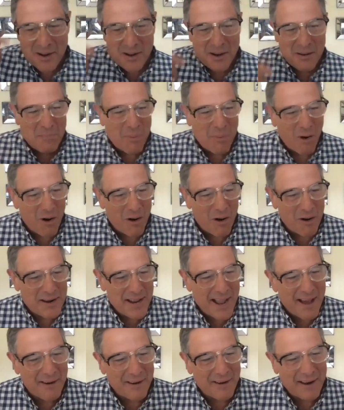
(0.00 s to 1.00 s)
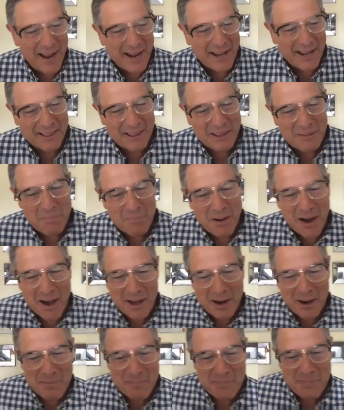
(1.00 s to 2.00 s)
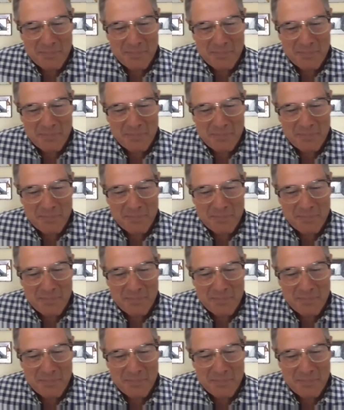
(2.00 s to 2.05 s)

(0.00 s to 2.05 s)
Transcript: bar down at the bottom.